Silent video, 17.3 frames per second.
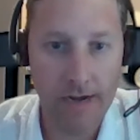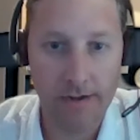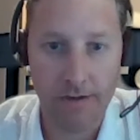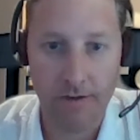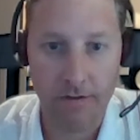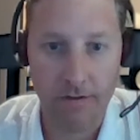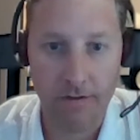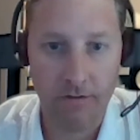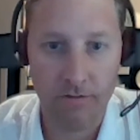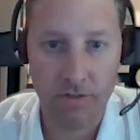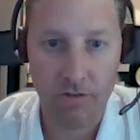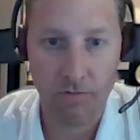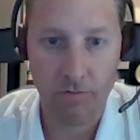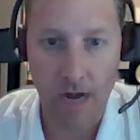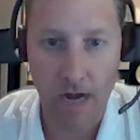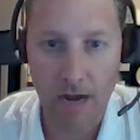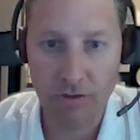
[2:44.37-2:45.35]
You
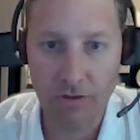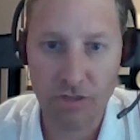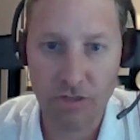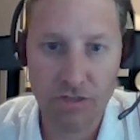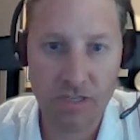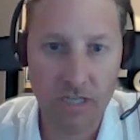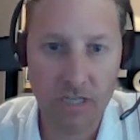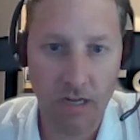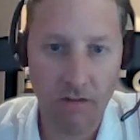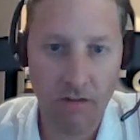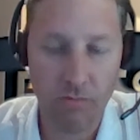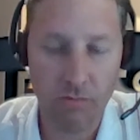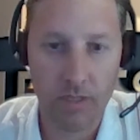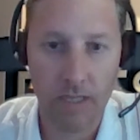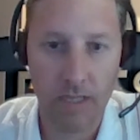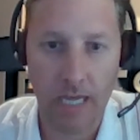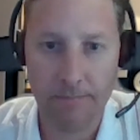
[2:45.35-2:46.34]
surround yourself
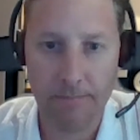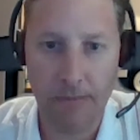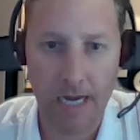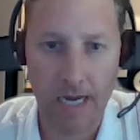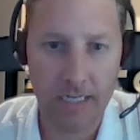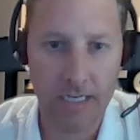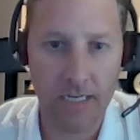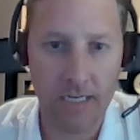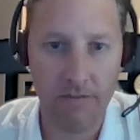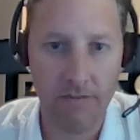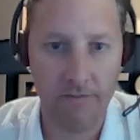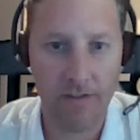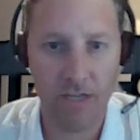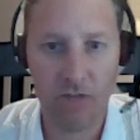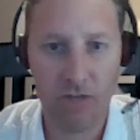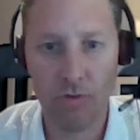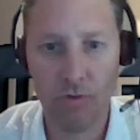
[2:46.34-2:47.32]
with like-minded
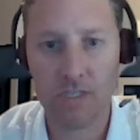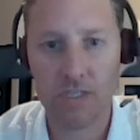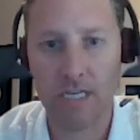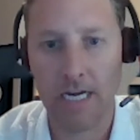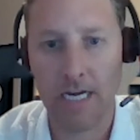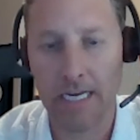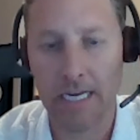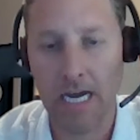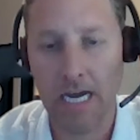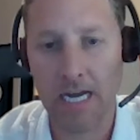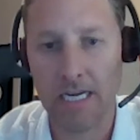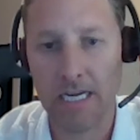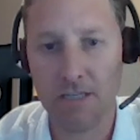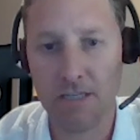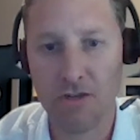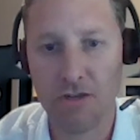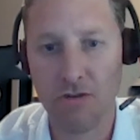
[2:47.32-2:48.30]
individuals. And I got
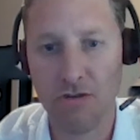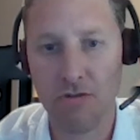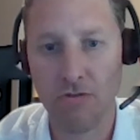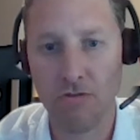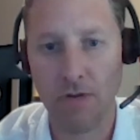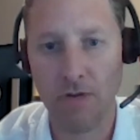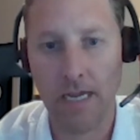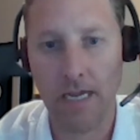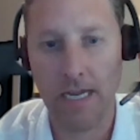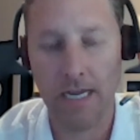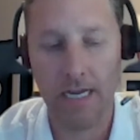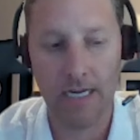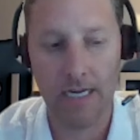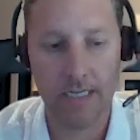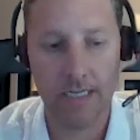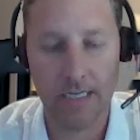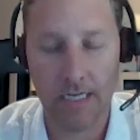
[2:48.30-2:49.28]
into
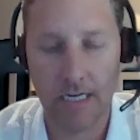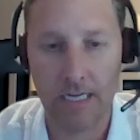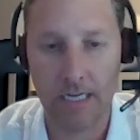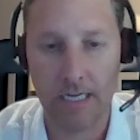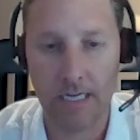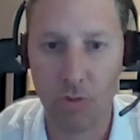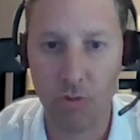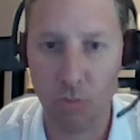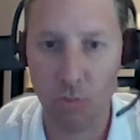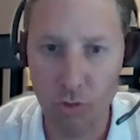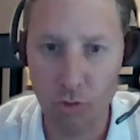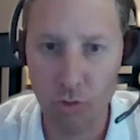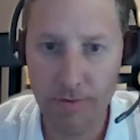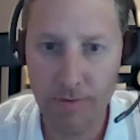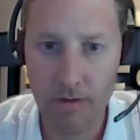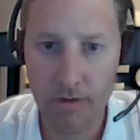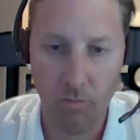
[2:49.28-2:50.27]
a
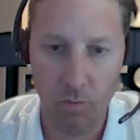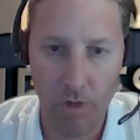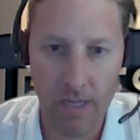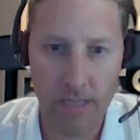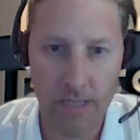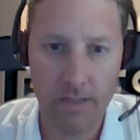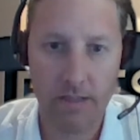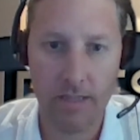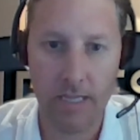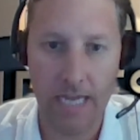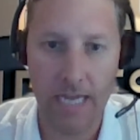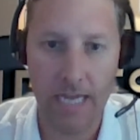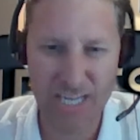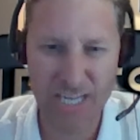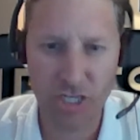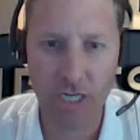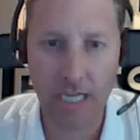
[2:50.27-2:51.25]
group with the
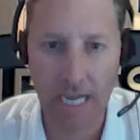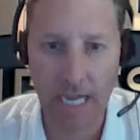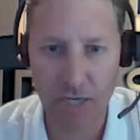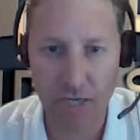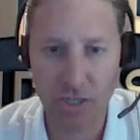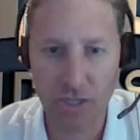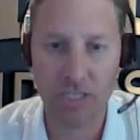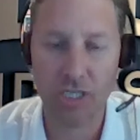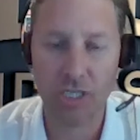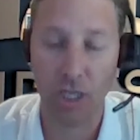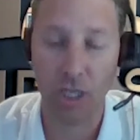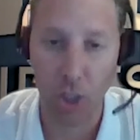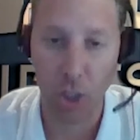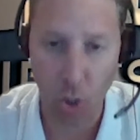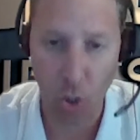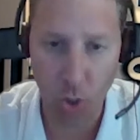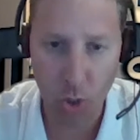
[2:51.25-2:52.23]
education to
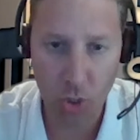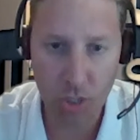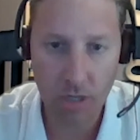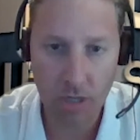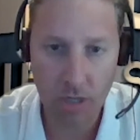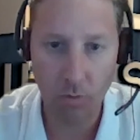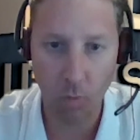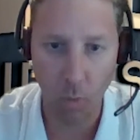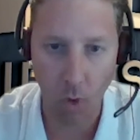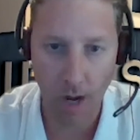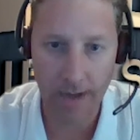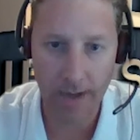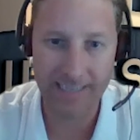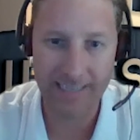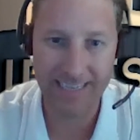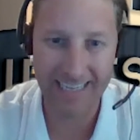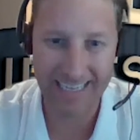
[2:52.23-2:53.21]
learn
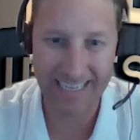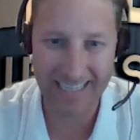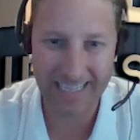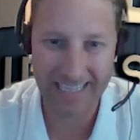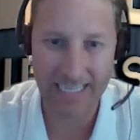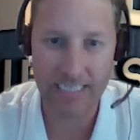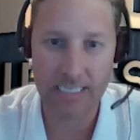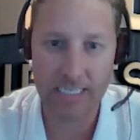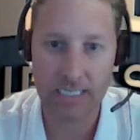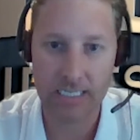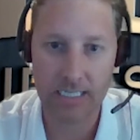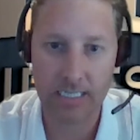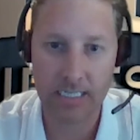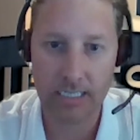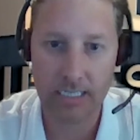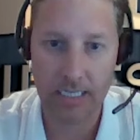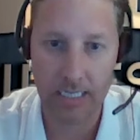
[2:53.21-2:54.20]
what this
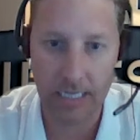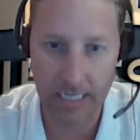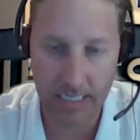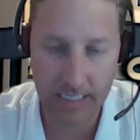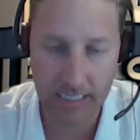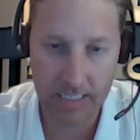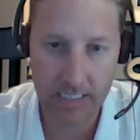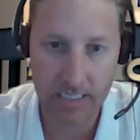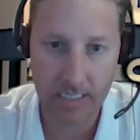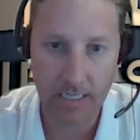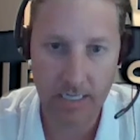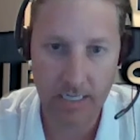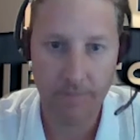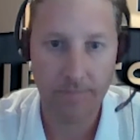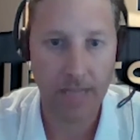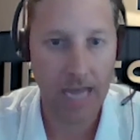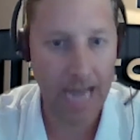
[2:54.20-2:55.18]
is,
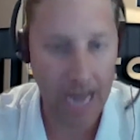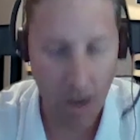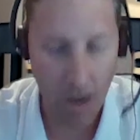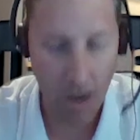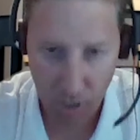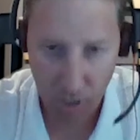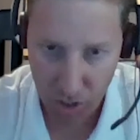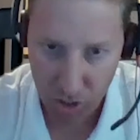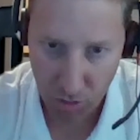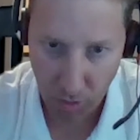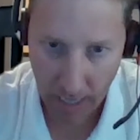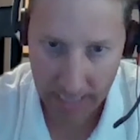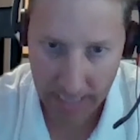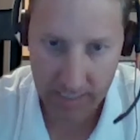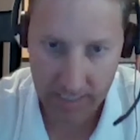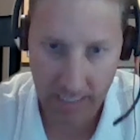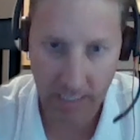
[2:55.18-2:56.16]
how to
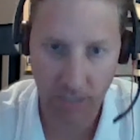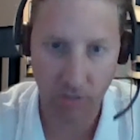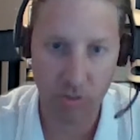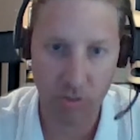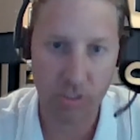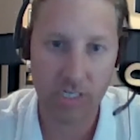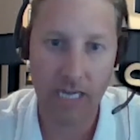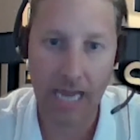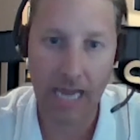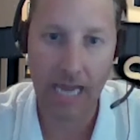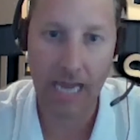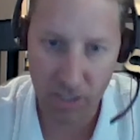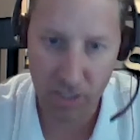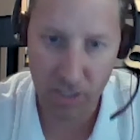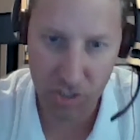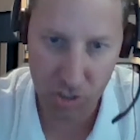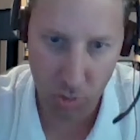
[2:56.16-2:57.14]
underwrite deals, how
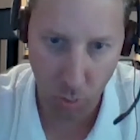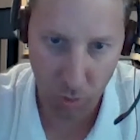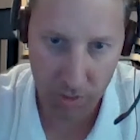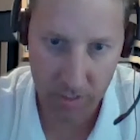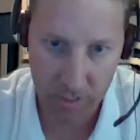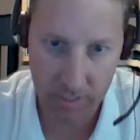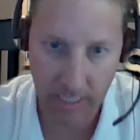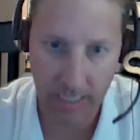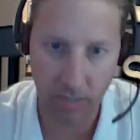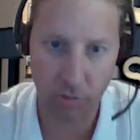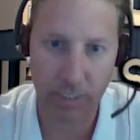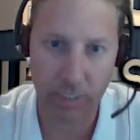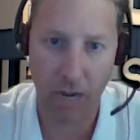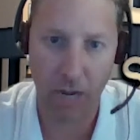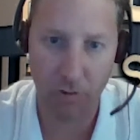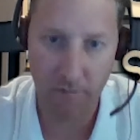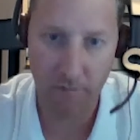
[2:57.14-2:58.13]
to source deals,
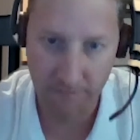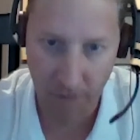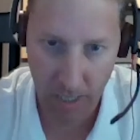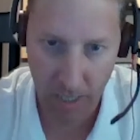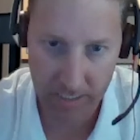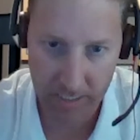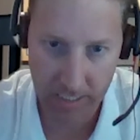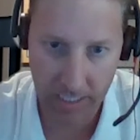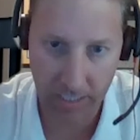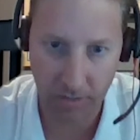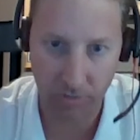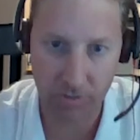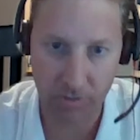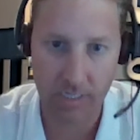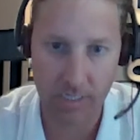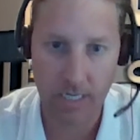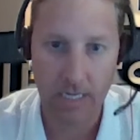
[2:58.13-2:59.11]
how to fund deals.